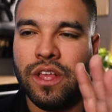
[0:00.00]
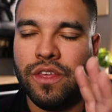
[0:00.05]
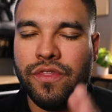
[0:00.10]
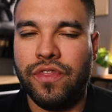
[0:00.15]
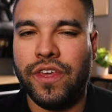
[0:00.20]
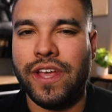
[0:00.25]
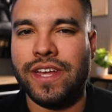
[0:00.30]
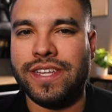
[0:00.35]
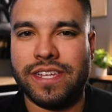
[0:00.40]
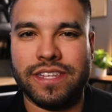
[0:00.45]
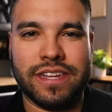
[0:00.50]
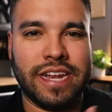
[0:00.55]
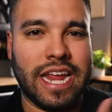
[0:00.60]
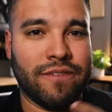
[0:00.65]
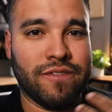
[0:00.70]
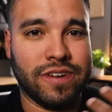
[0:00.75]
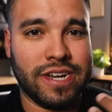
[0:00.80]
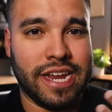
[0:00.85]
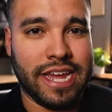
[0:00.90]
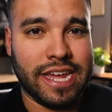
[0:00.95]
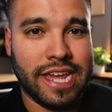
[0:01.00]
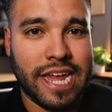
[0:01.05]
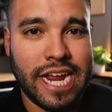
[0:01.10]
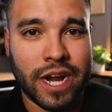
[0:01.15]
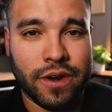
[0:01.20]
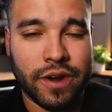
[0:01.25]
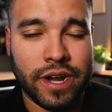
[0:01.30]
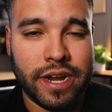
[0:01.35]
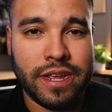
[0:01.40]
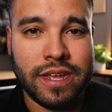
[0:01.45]
this as an everyday
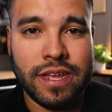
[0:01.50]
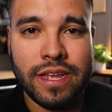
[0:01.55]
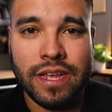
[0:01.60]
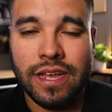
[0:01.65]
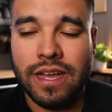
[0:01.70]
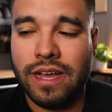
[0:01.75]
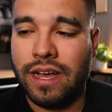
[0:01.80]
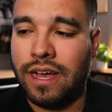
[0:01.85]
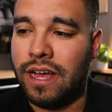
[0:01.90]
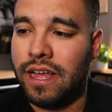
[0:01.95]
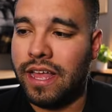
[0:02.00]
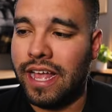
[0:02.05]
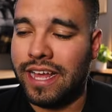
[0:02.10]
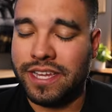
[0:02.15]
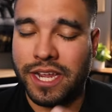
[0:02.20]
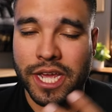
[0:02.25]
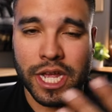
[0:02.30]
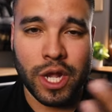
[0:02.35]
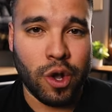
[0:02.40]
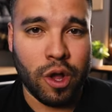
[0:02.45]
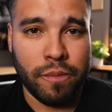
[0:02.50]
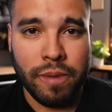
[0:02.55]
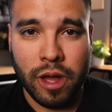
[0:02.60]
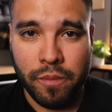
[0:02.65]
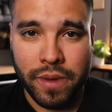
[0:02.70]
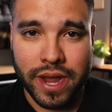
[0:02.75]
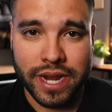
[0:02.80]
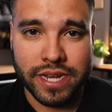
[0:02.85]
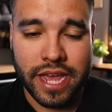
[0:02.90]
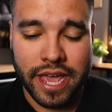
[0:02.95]
carry uh, as I go
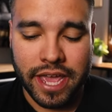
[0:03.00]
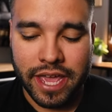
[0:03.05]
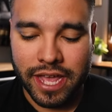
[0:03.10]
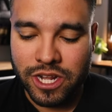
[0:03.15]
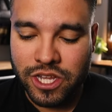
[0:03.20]
about my day.